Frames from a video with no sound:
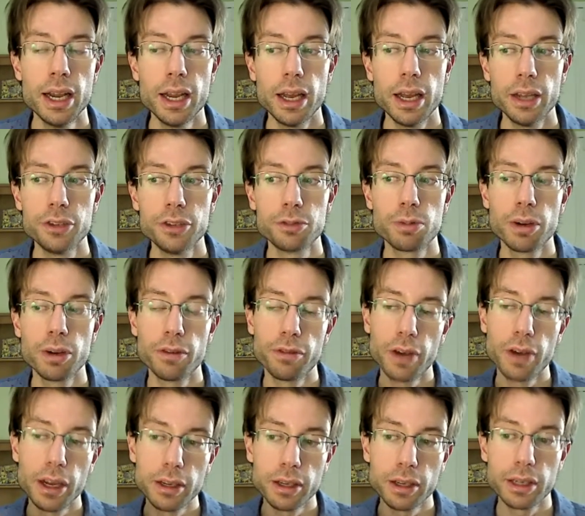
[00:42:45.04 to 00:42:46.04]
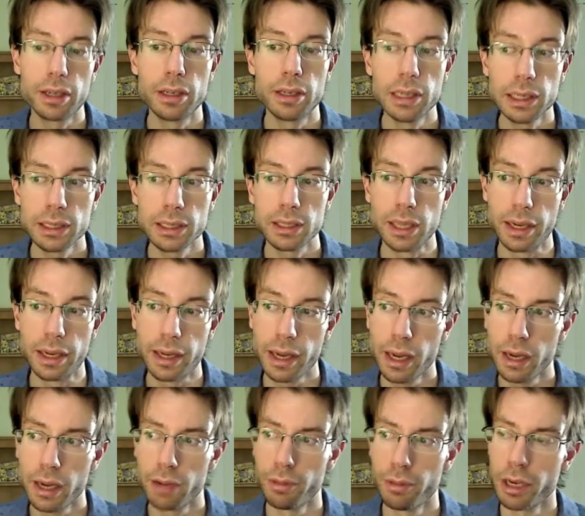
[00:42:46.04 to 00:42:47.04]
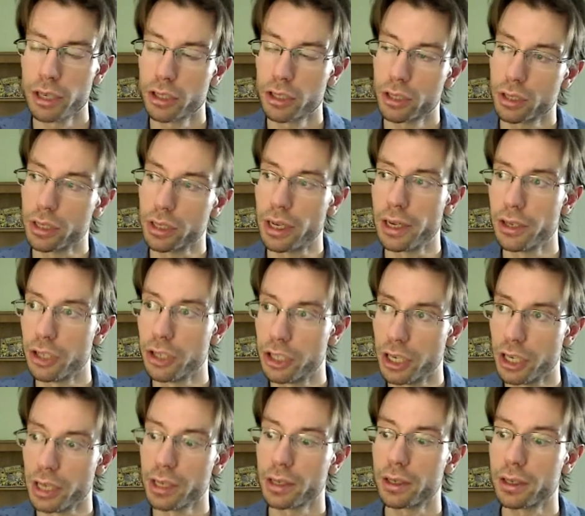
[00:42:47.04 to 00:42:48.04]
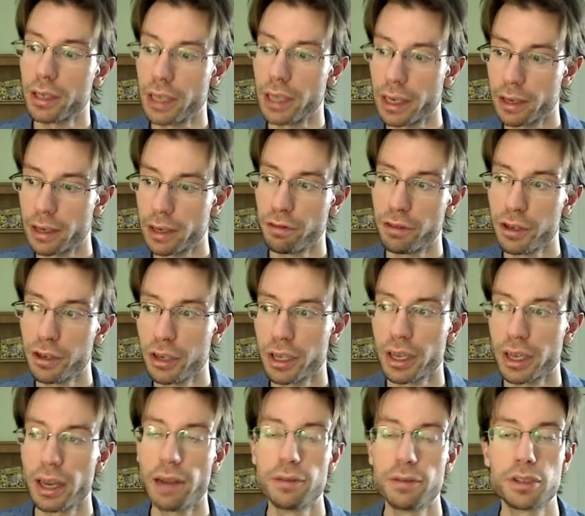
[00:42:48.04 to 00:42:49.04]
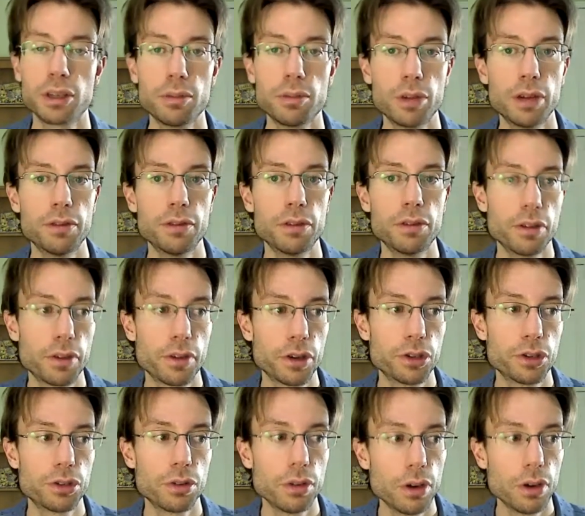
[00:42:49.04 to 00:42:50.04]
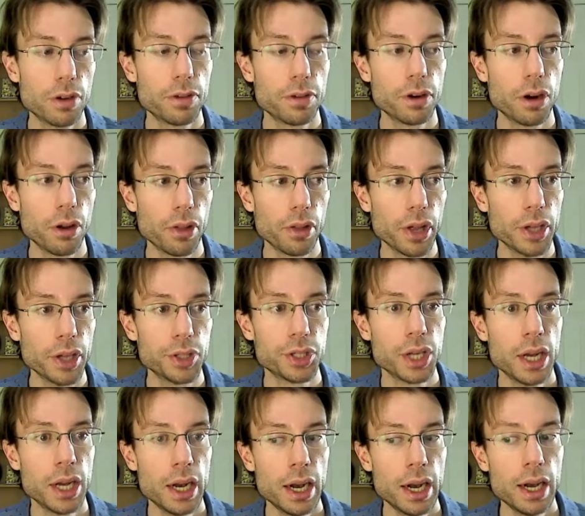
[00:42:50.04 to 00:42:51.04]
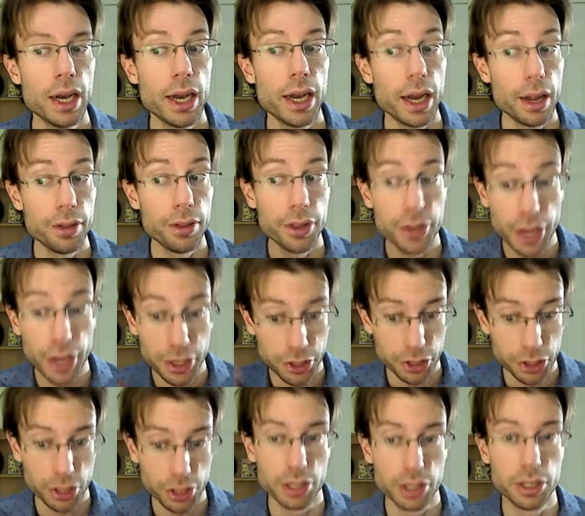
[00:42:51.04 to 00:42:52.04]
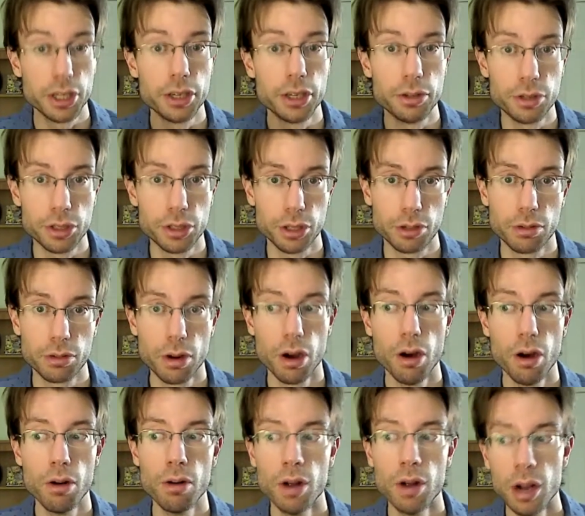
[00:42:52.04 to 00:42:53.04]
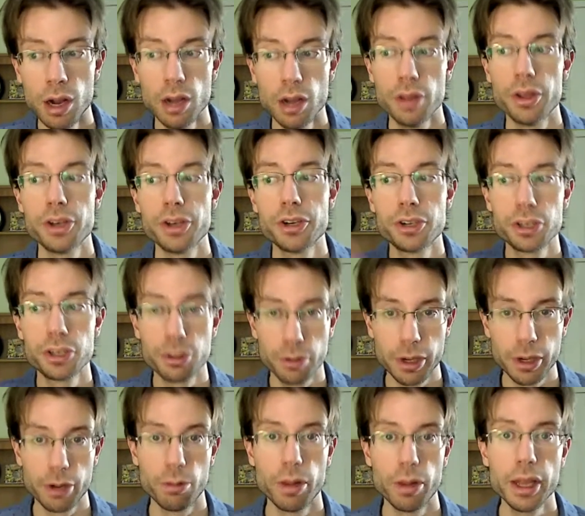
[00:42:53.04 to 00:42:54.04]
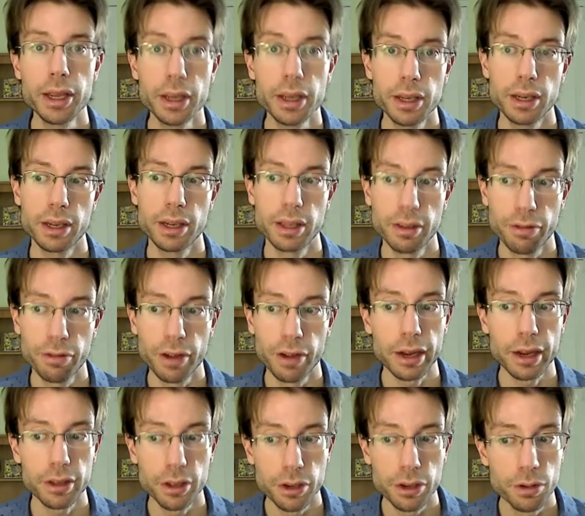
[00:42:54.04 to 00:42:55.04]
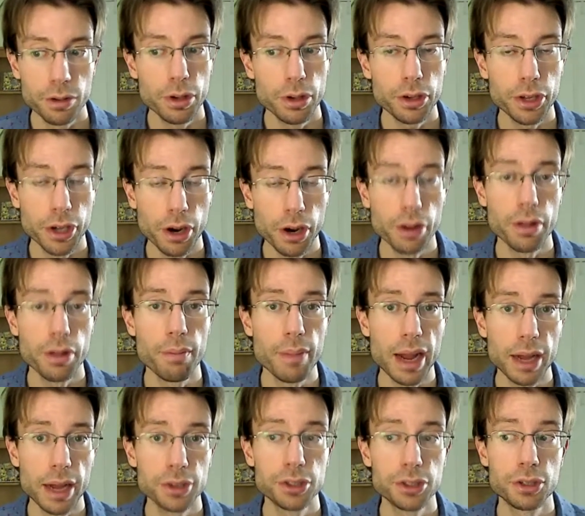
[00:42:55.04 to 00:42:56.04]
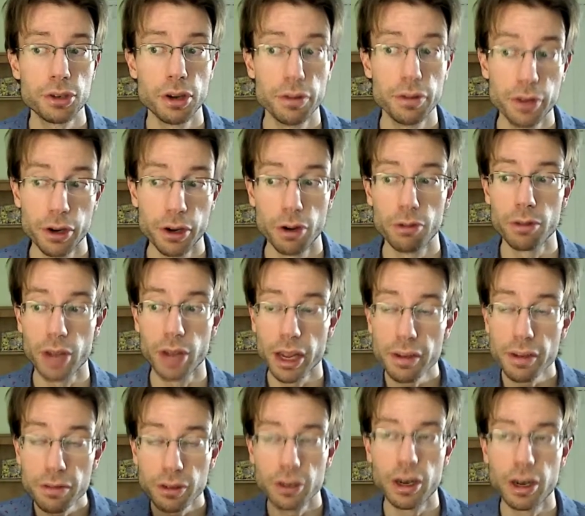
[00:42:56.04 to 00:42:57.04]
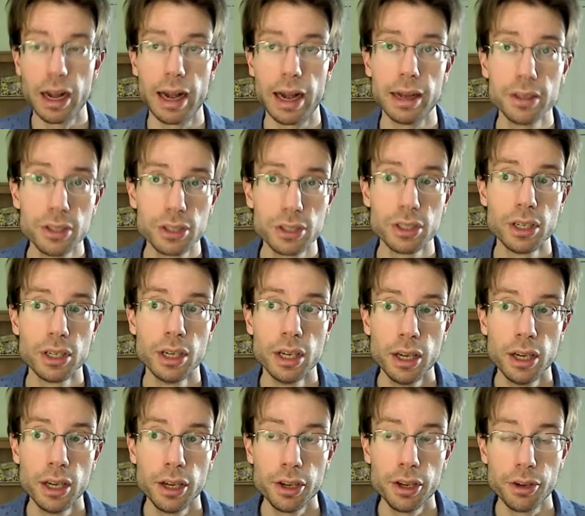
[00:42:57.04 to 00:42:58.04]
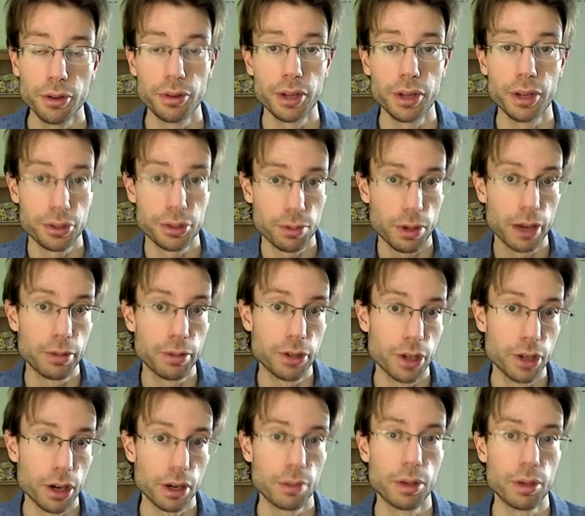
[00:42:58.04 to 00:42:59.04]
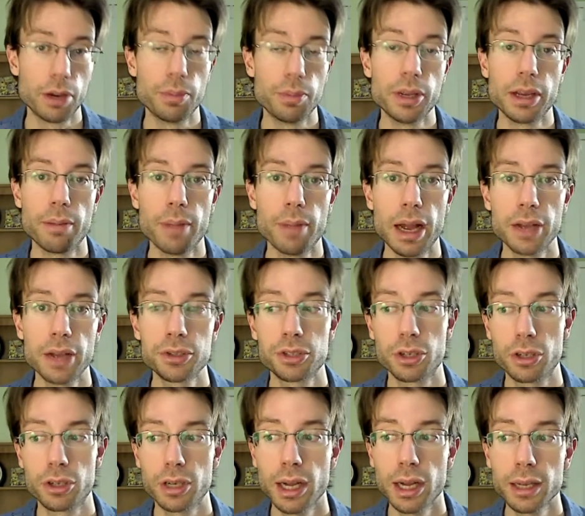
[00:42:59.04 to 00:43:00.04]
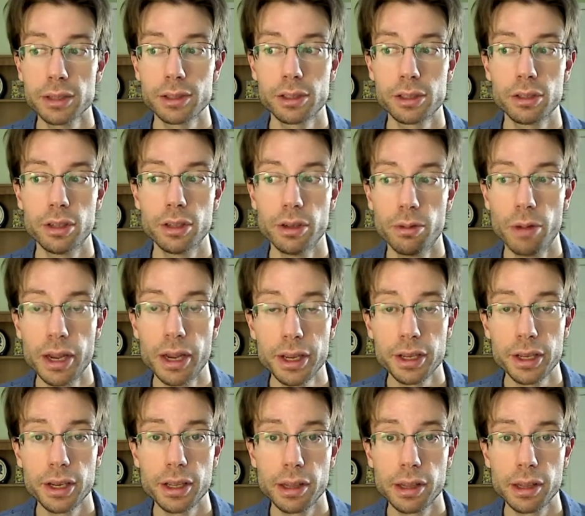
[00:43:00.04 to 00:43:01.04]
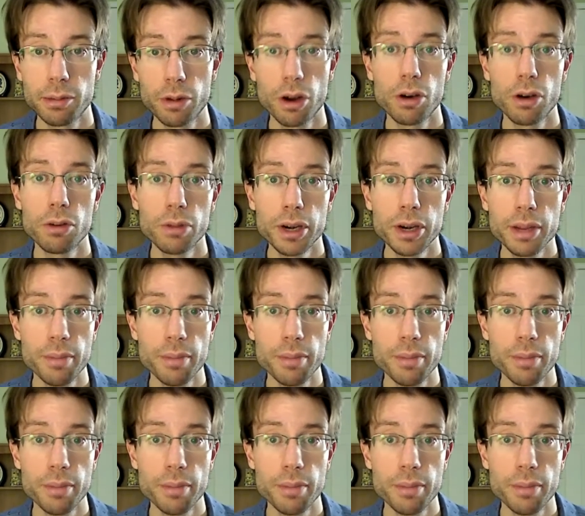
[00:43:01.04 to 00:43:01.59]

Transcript: And when it finally clicks, like, hey, I'm actually energetically, I can feel like I have some level of control over all this. And then that just continues to grow. Then you're just reawakening the fact that you really are the master of your own life class. That's why we talk about it being a master class, to the awakening that we're already